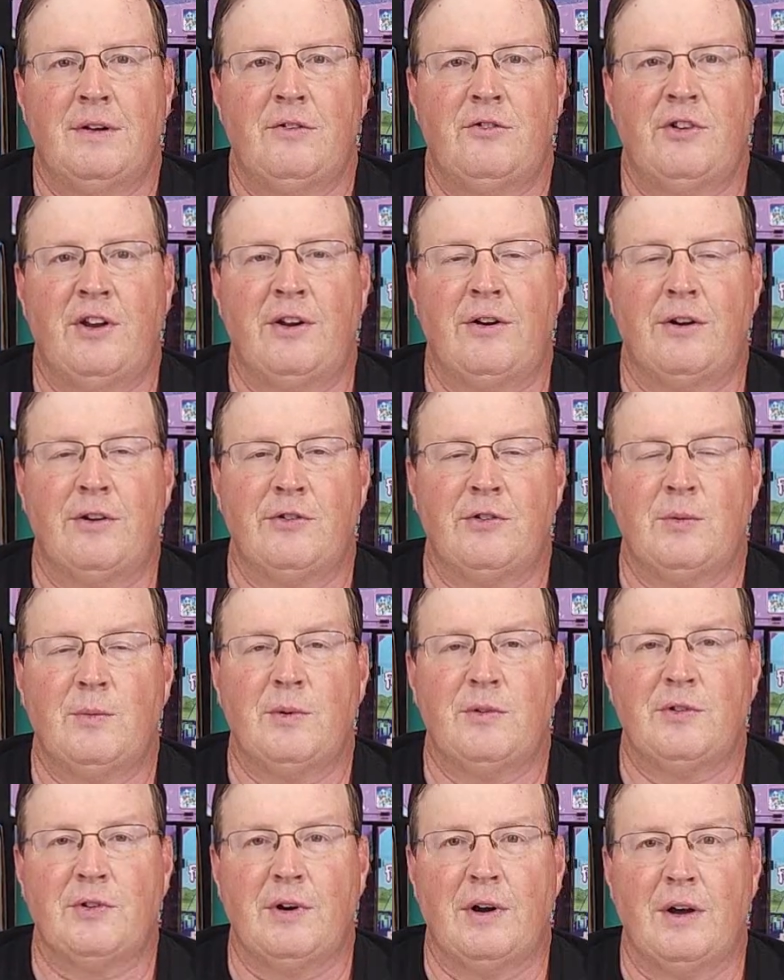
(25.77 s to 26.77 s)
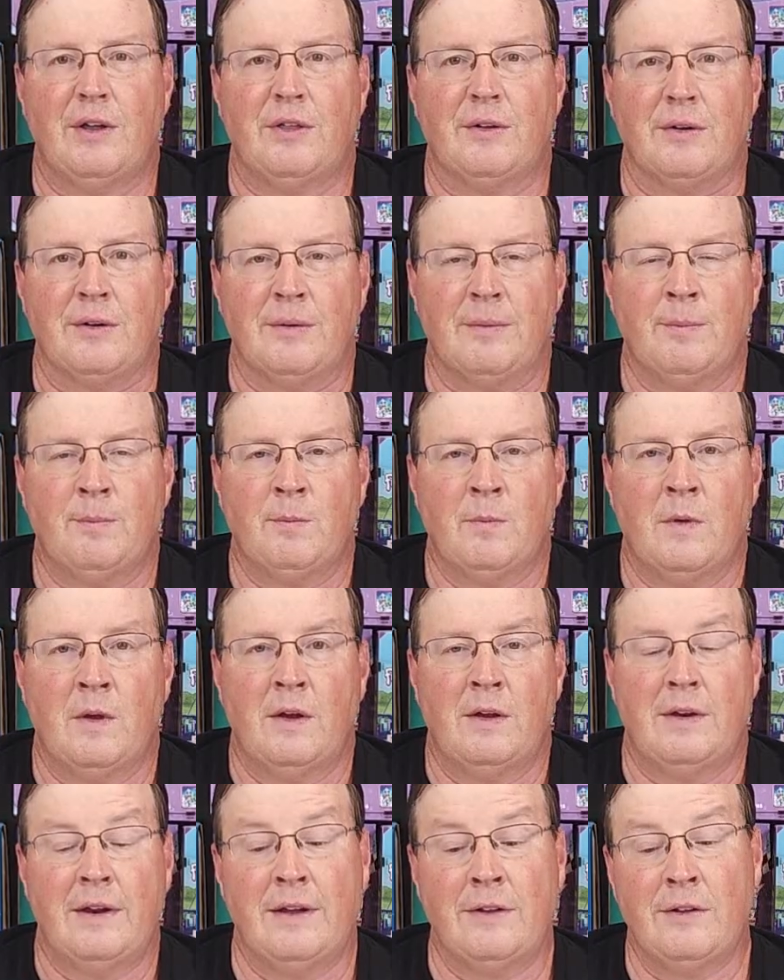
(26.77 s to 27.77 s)
Jane Austen was an author.
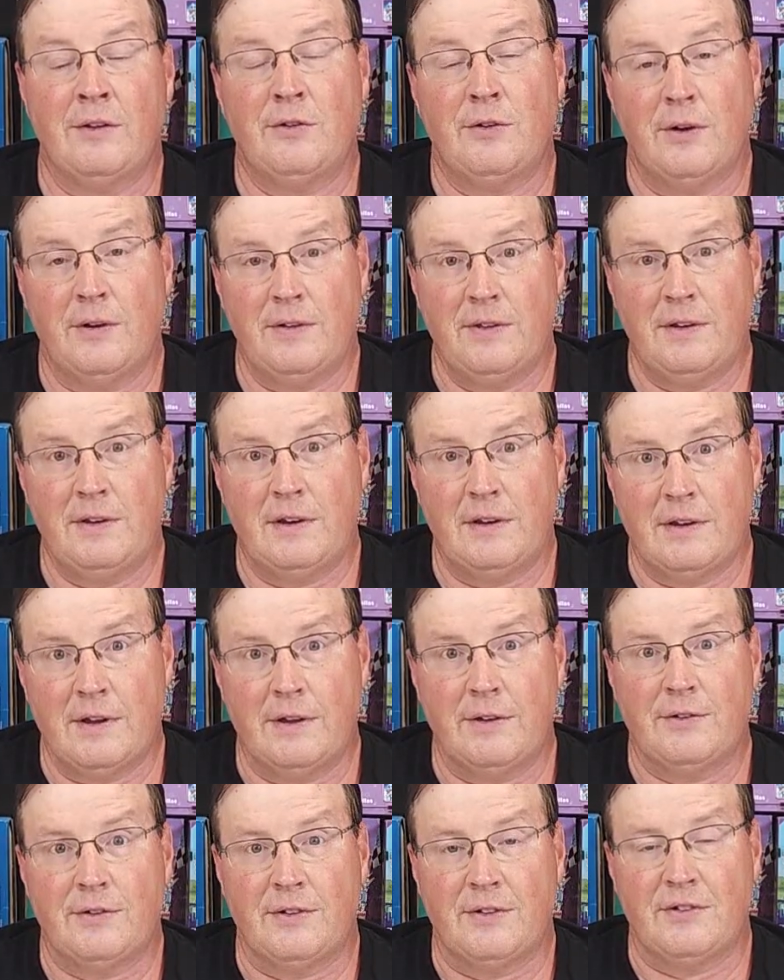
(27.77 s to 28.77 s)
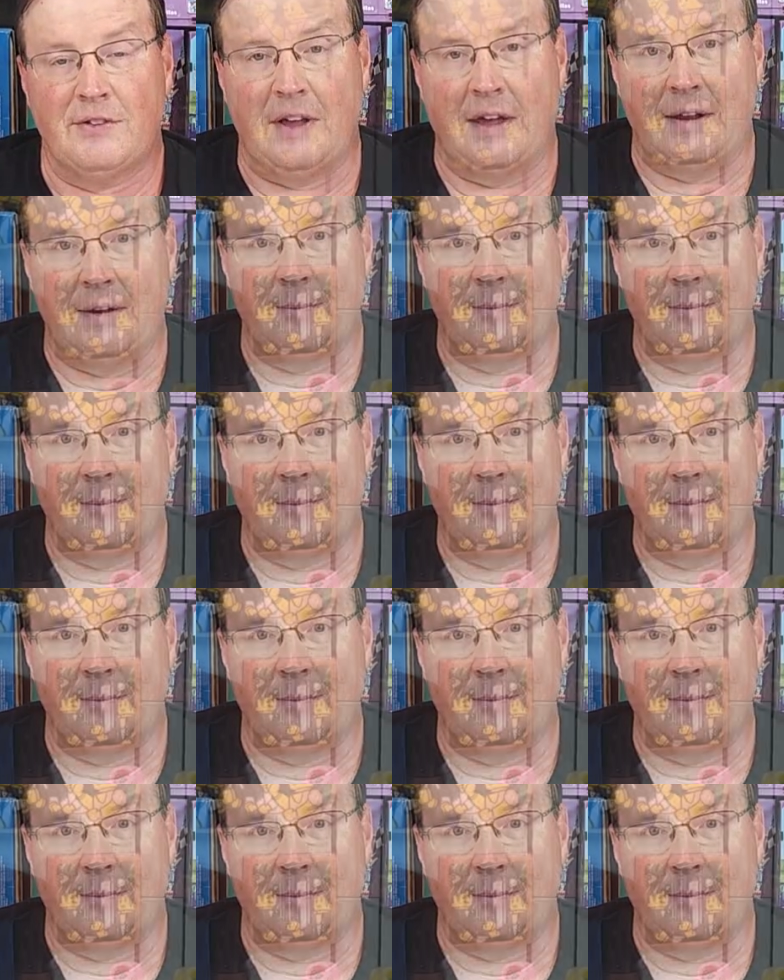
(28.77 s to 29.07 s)
Now let's look at the details of the set.